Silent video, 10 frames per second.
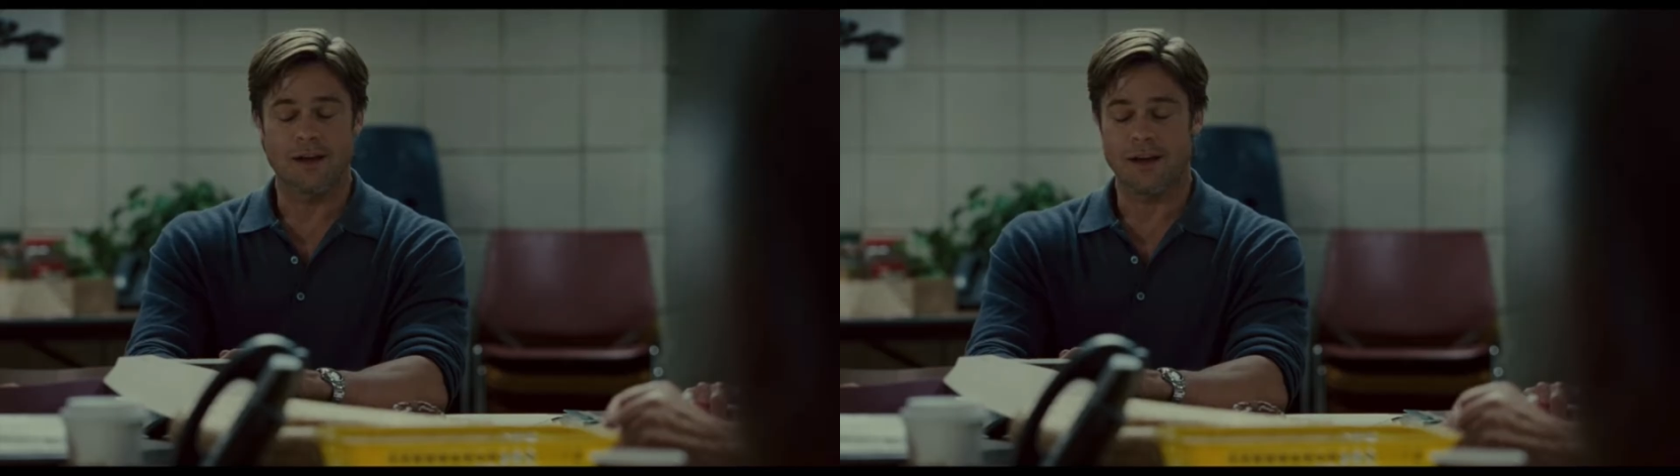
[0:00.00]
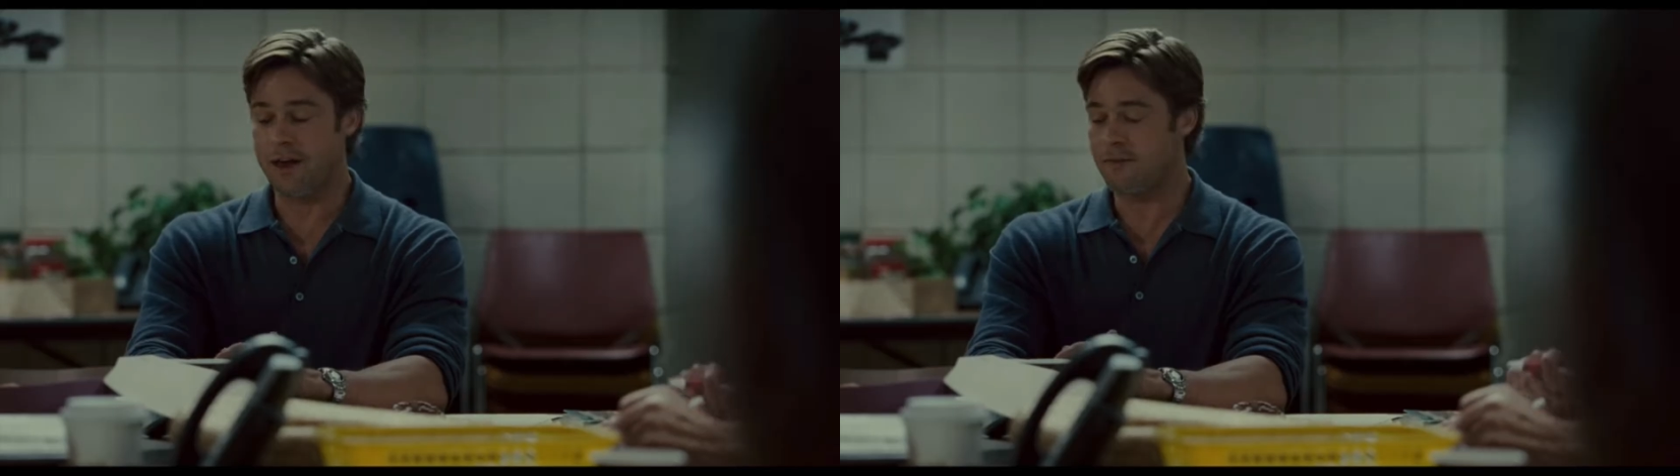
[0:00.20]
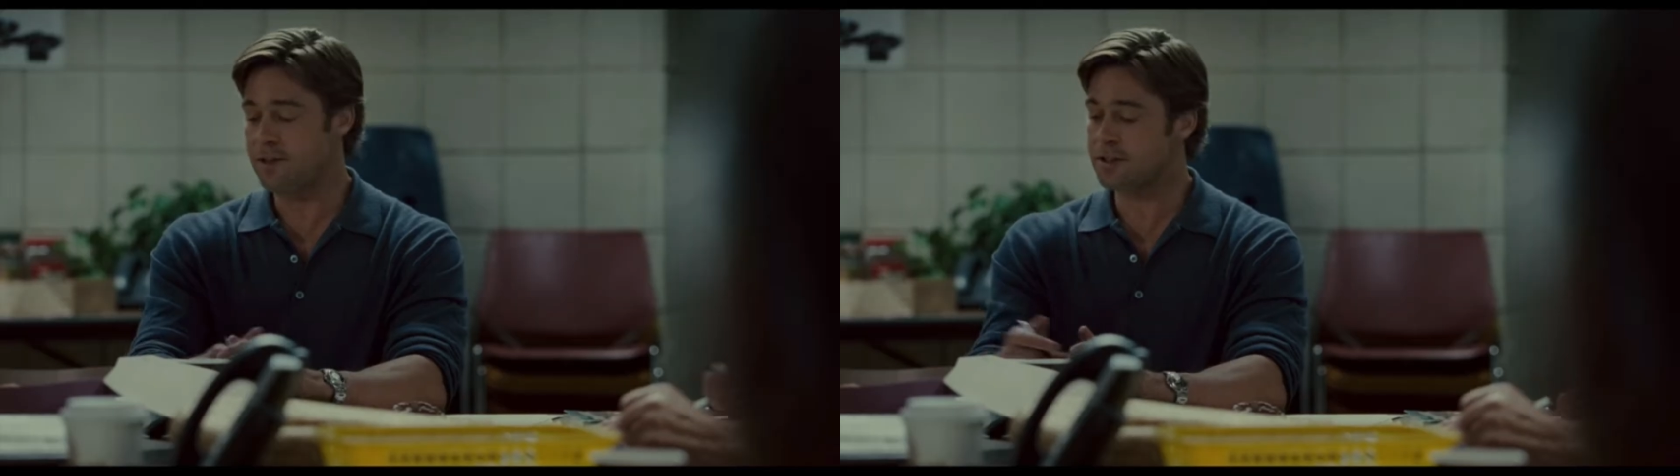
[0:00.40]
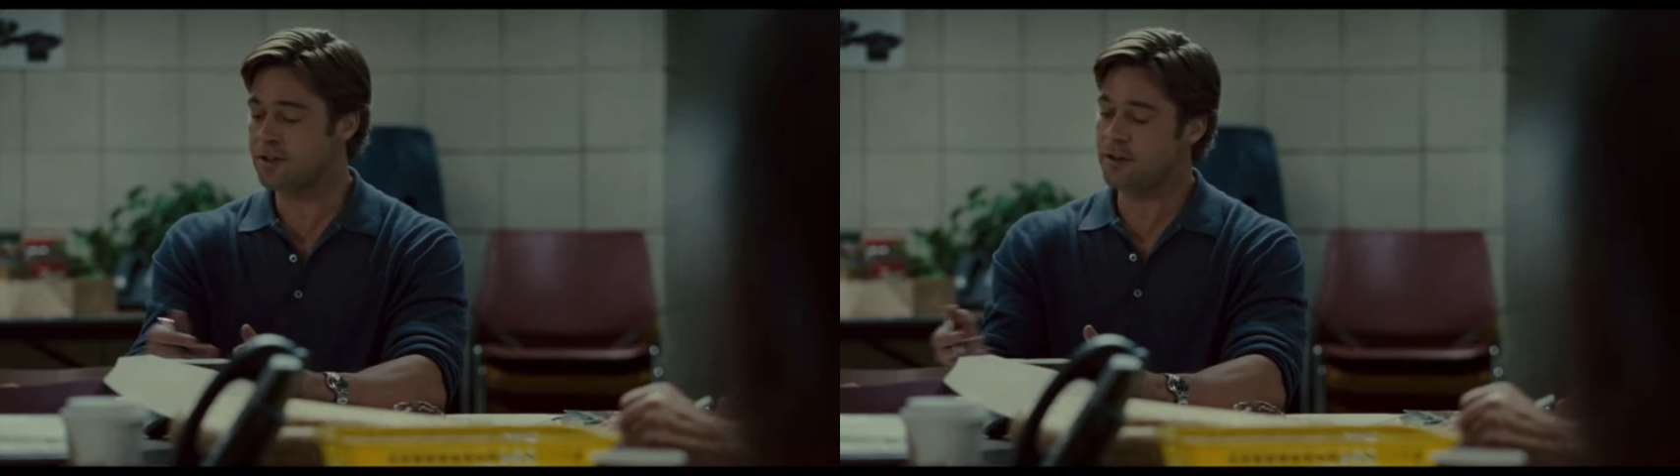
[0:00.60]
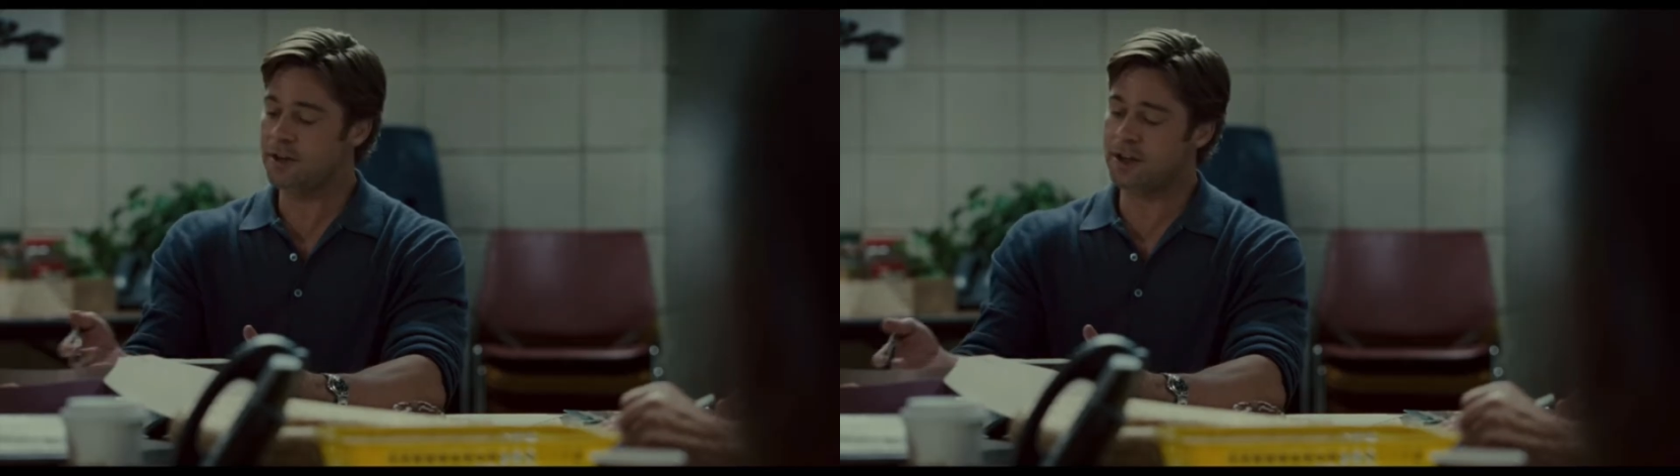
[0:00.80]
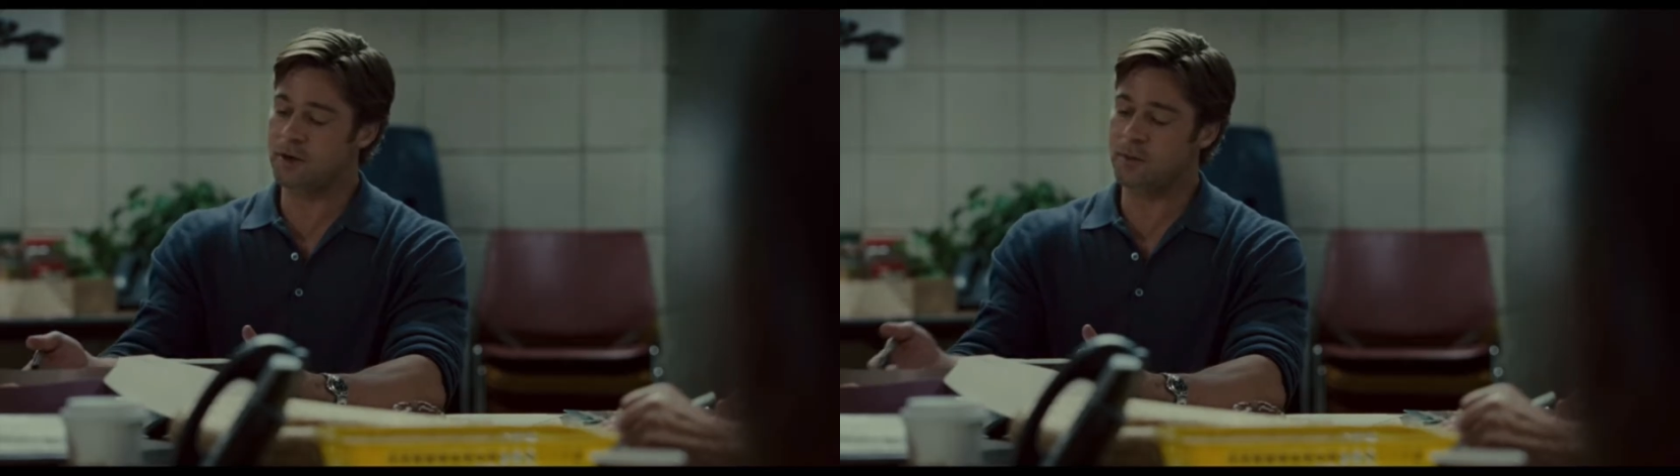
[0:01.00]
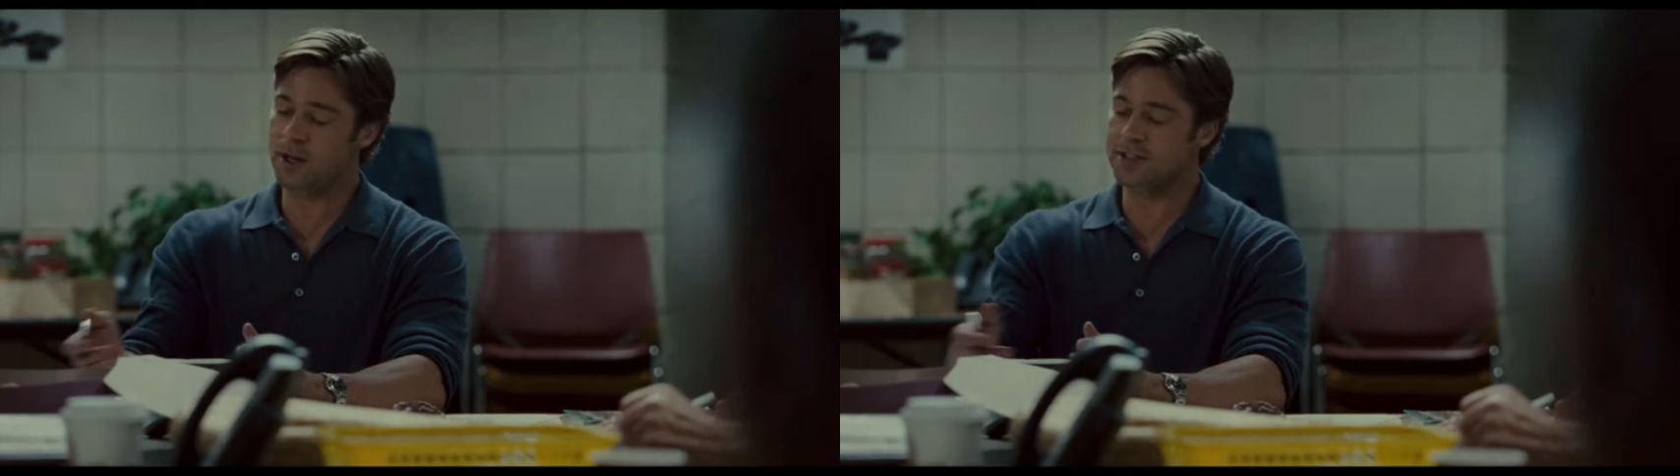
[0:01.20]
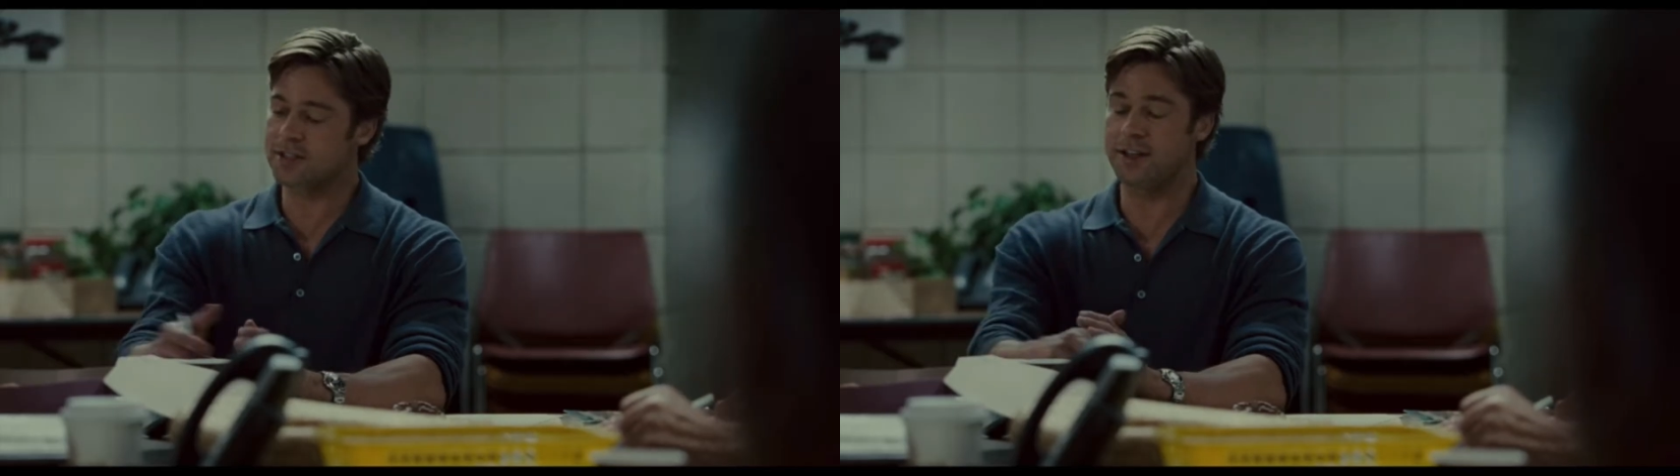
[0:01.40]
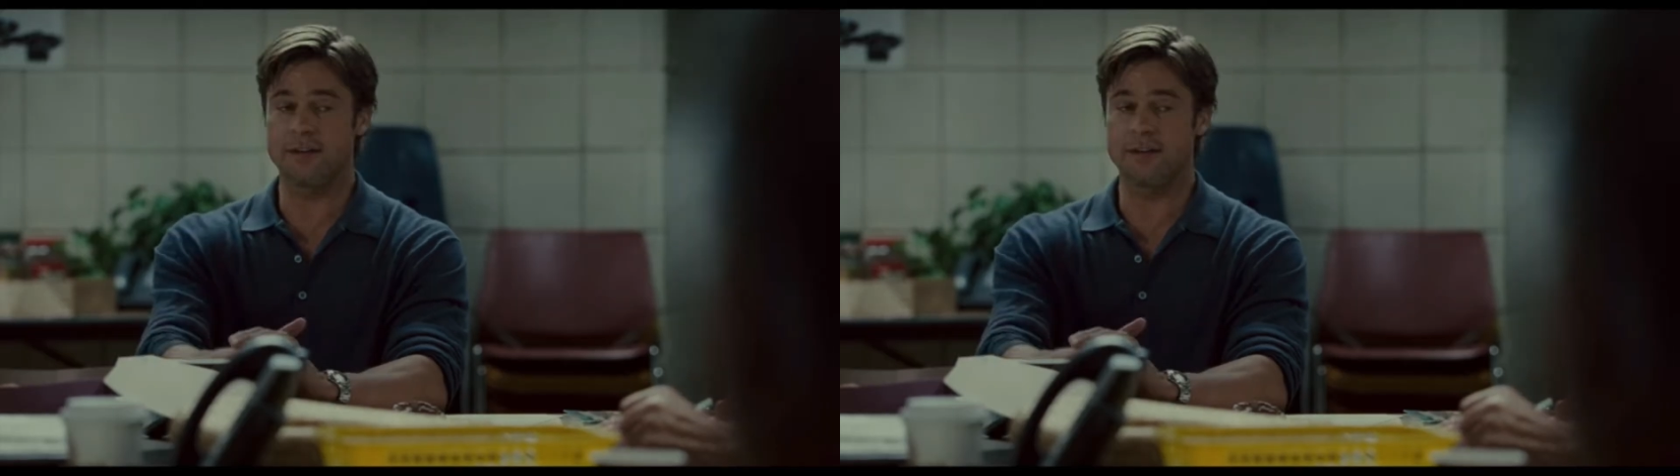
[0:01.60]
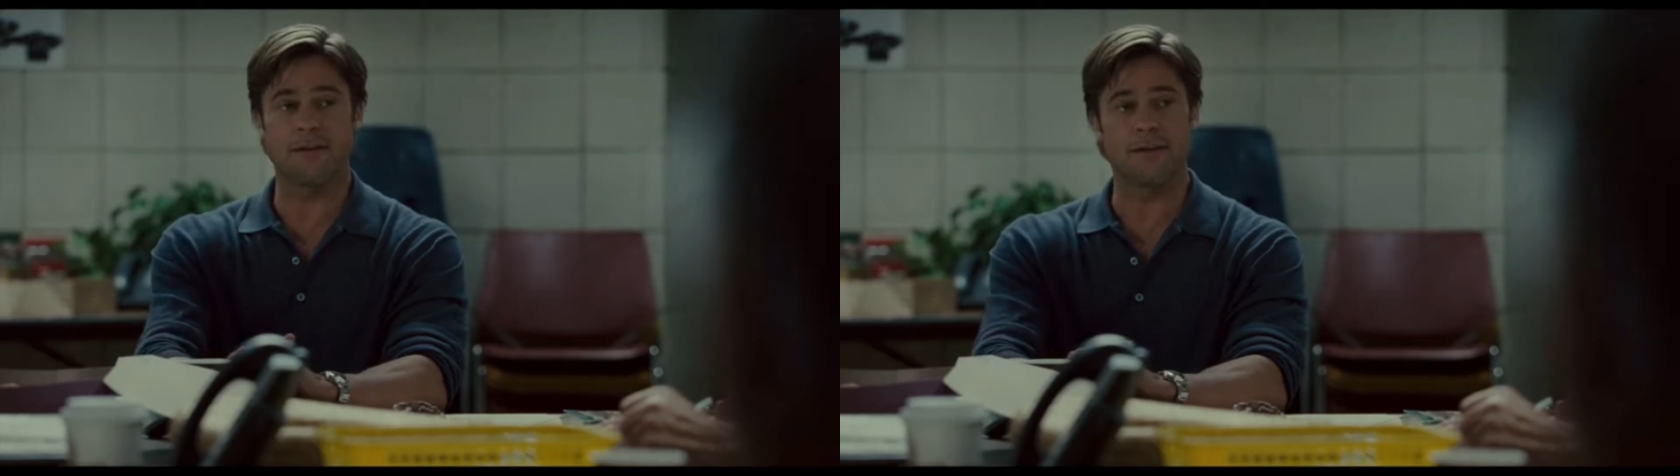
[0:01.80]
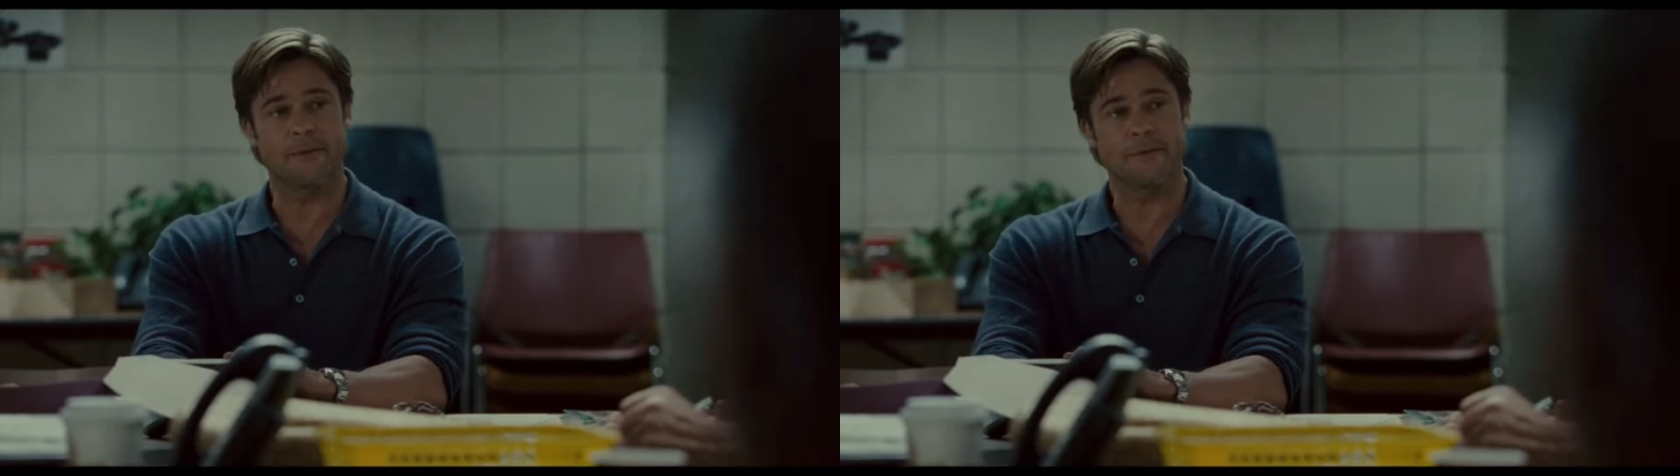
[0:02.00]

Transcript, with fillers: Effort. If he's a good hitter, why doesn't he hit good?